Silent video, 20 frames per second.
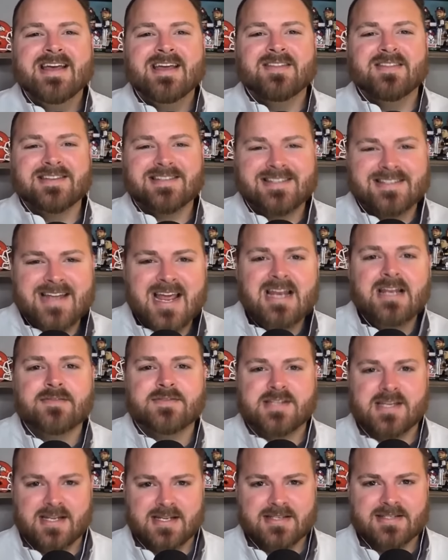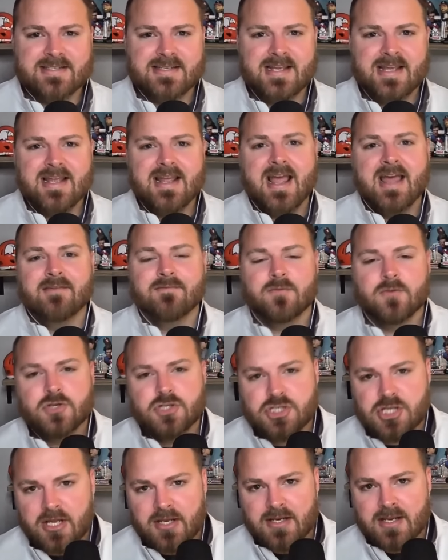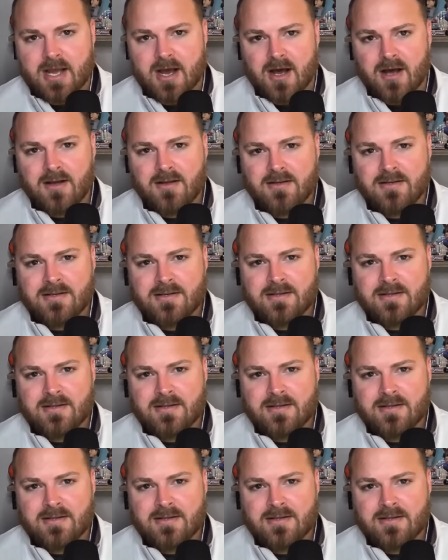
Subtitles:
the state of Tennessee and Virginia